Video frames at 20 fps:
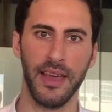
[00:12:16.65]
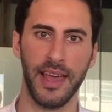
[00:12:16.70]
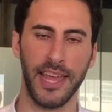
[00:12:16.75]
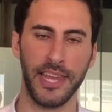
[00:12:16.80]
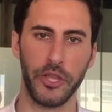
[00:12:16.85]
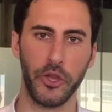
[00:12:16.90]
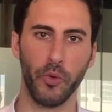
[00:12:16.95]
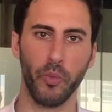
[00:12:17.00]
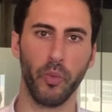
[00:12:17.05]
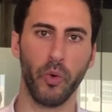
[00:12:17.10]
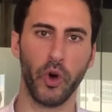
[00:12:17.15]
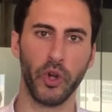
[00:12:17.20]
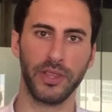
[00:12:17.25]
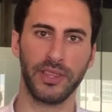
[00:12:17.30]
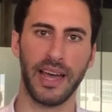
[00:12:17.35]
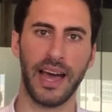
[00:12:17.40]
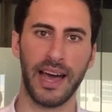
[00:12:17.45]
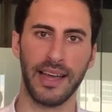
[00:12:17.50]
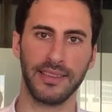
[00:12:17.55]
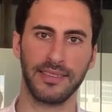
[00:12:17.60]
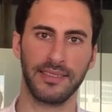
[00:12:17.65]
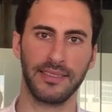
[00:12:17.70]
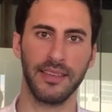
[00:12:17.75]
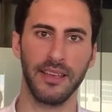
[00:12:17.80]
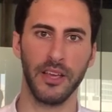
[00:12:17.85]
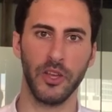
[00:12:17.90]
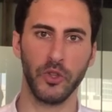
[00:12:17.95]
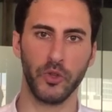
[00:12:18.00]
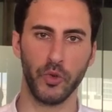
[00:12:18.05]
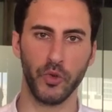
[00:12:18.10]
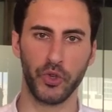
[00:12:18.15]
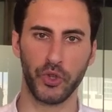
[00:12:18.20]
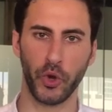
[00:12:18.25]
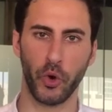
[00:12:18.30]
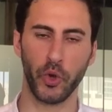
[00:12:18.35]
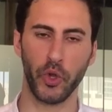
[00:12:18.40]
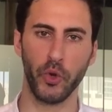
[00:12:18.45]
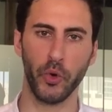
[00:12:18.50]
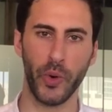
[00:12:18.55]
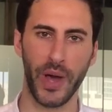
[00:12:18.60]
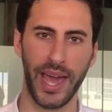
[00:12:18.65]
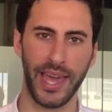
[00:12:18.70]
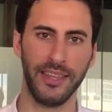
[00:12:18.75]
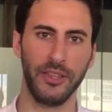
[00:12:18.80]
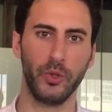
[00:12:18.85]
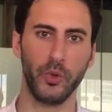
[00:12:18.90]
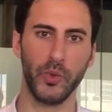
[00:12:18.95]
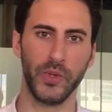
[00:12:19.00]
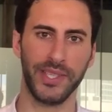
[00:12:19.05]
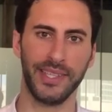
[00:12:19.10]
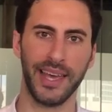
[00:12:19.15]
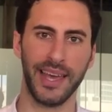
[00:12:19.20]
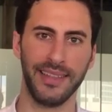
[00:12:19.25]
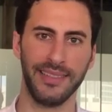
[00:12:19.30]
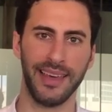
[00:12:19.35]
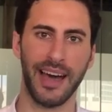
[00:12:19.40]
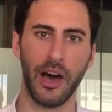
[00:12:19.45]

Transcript: and you want us to show you A to Z